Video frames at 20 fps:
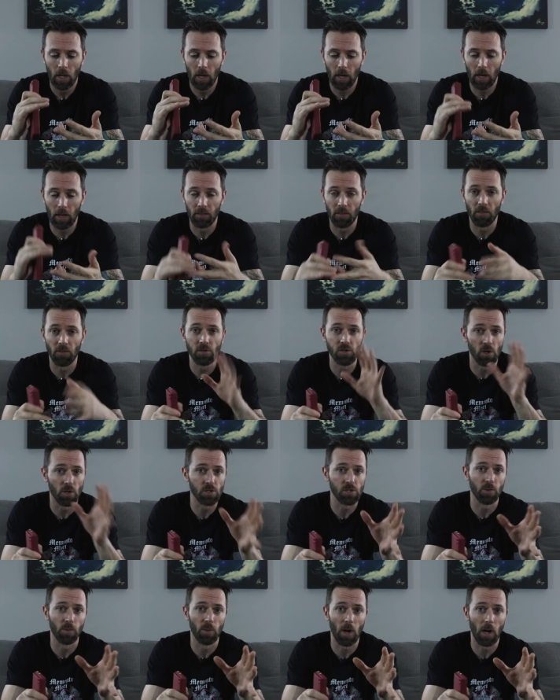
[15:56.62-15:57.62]
Uh, and then there's
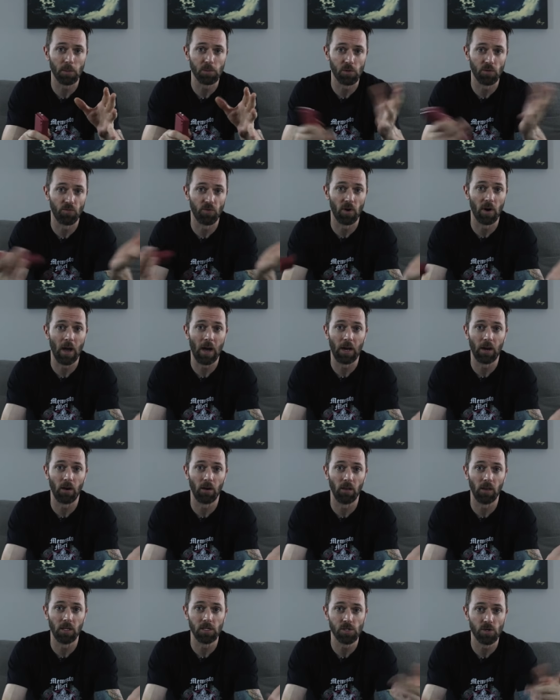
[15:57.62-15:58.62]
also an option for an
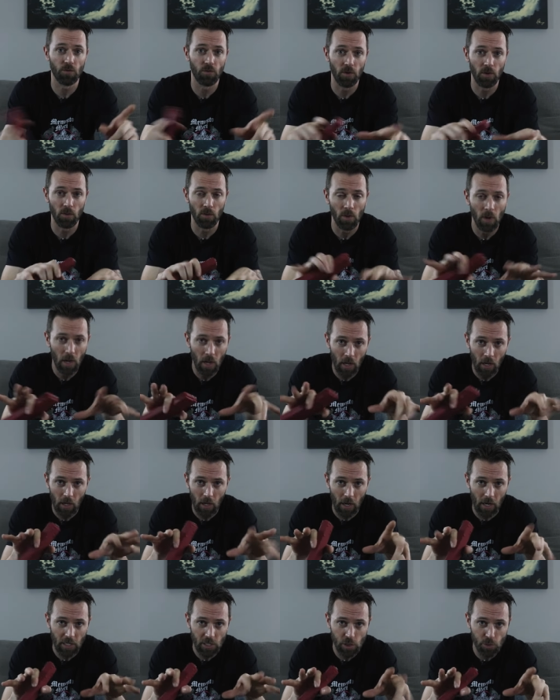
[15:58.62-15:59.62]
IR laser for you
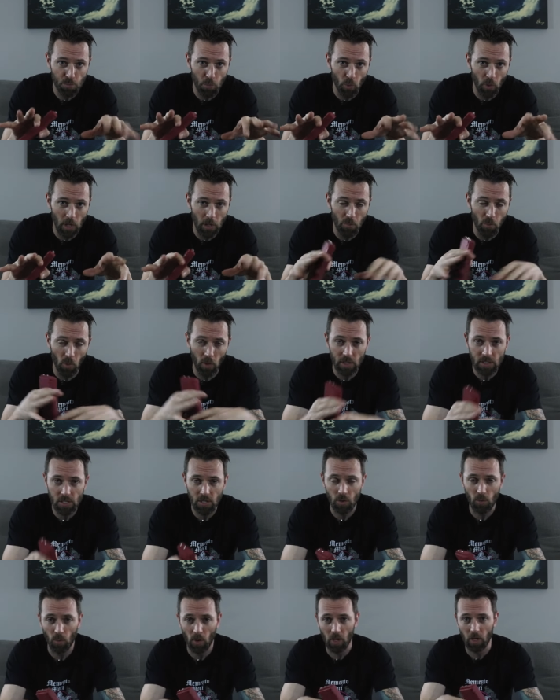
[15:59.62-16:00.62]
uh, spooky boys
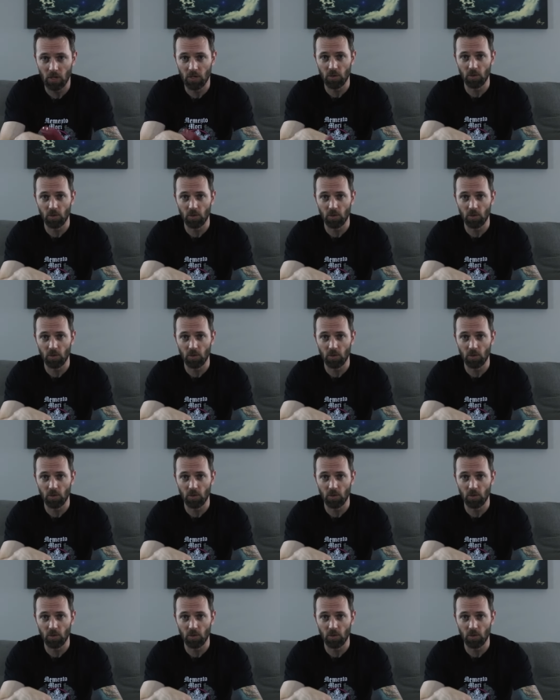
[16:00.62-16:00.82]
who want to